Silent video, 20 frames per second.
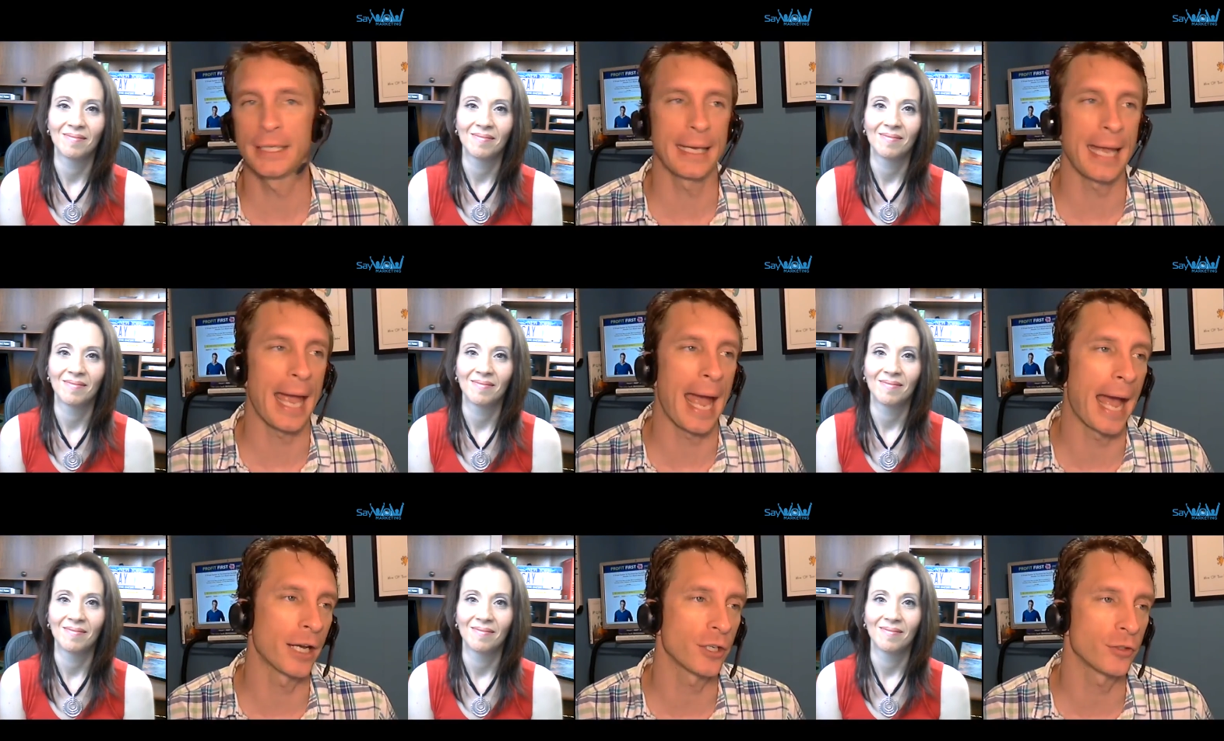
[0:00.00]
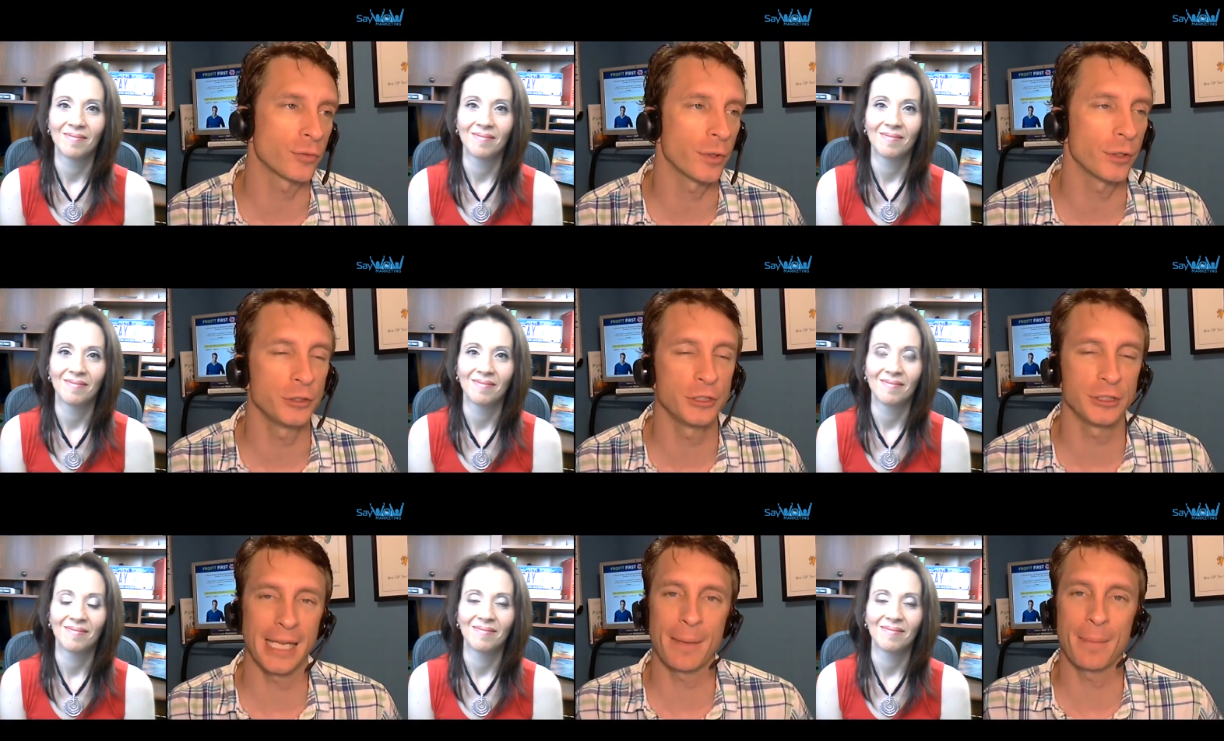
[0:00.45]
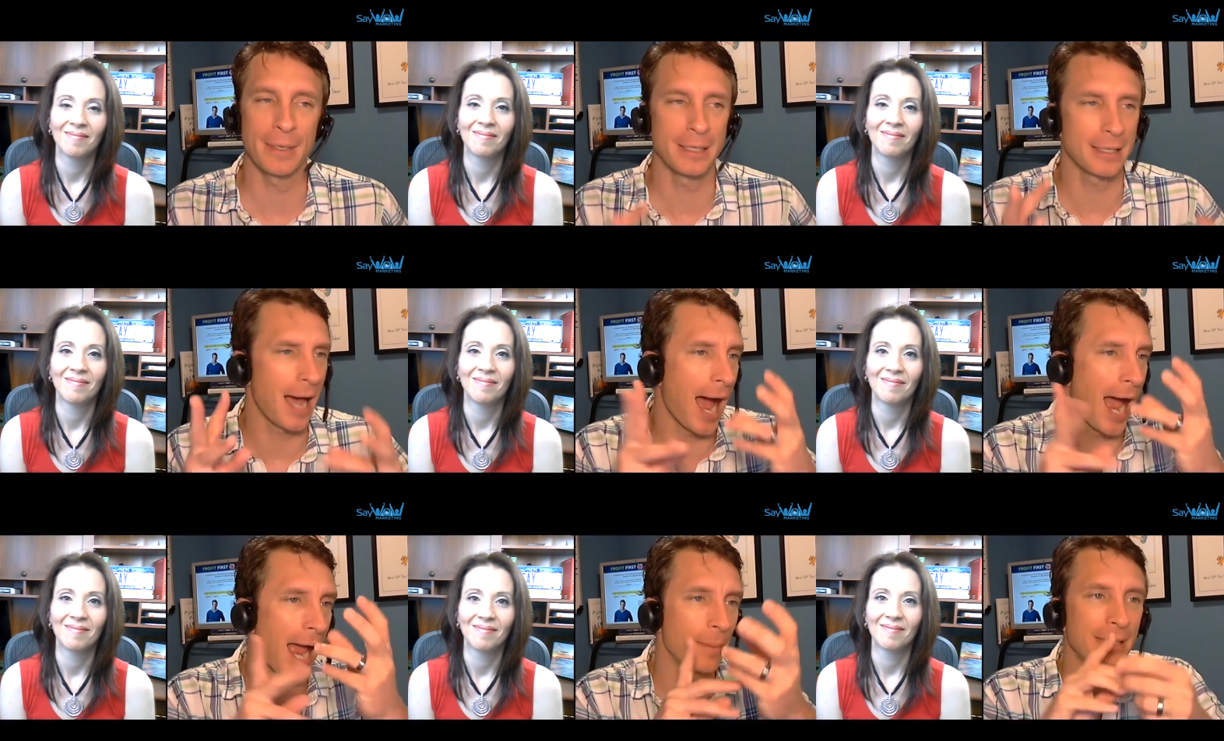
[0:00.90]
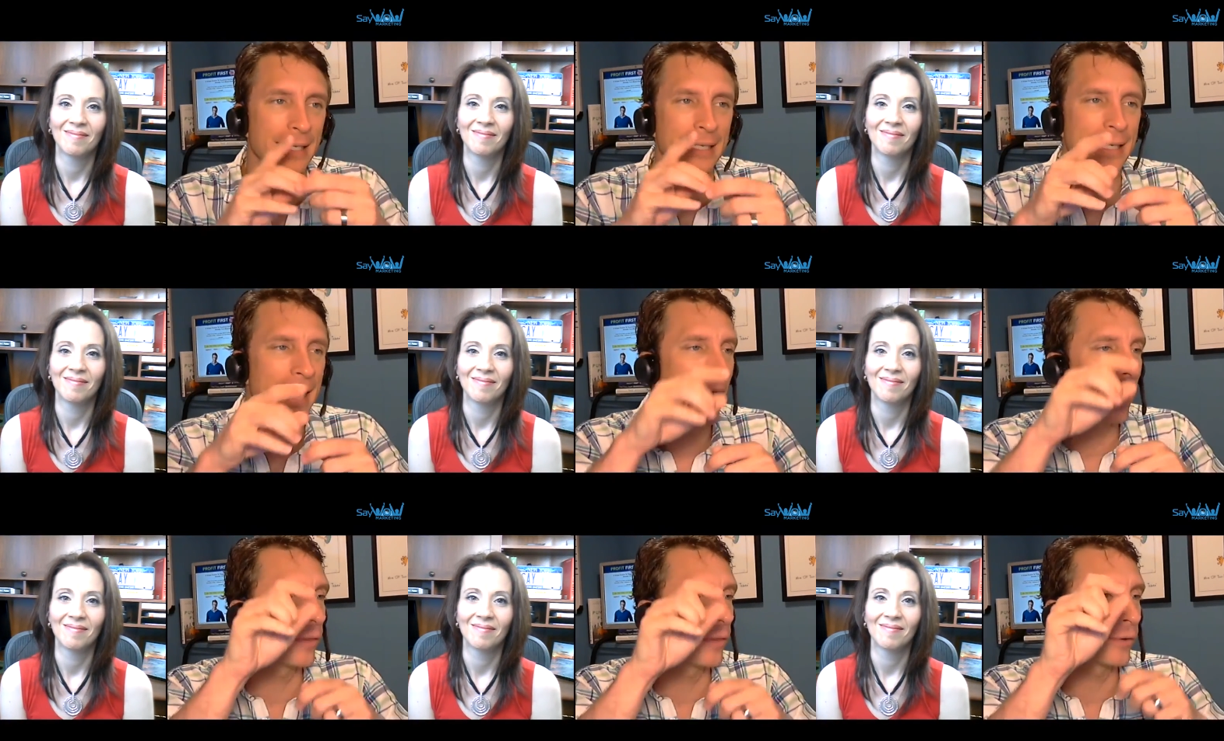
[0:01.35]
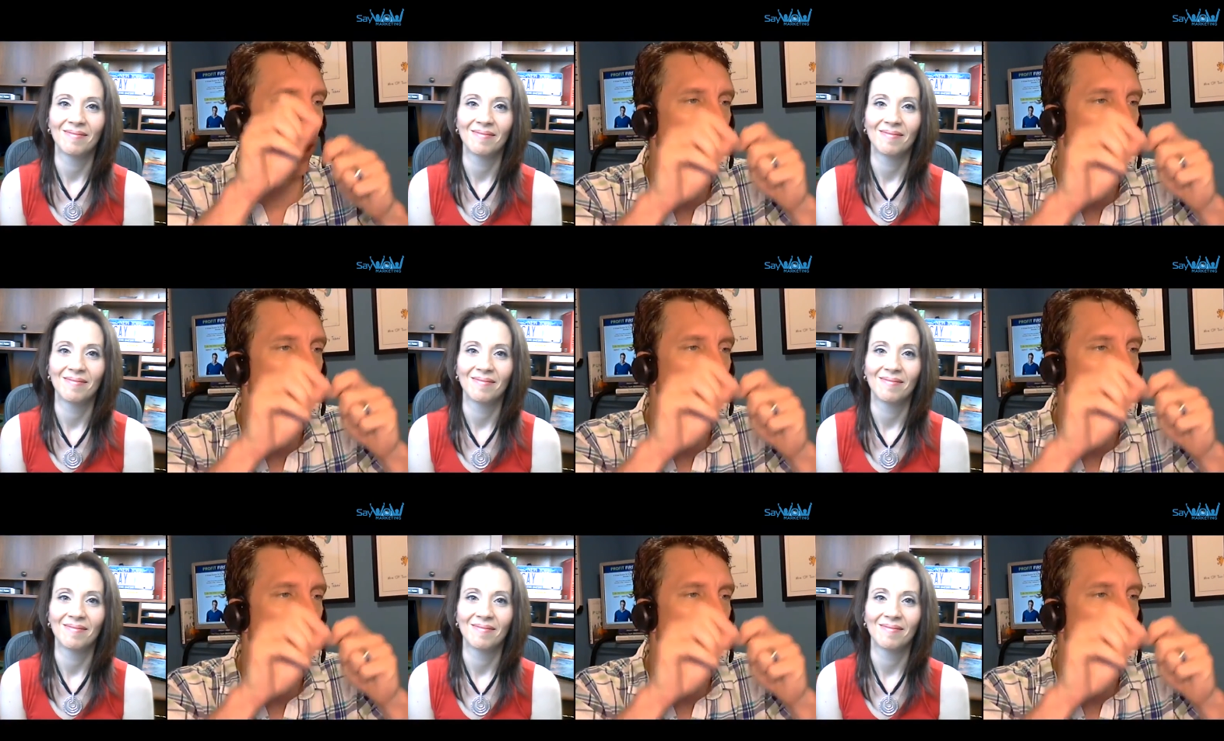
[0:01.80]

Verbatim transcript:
Speaker 1: cash flow statement, time together,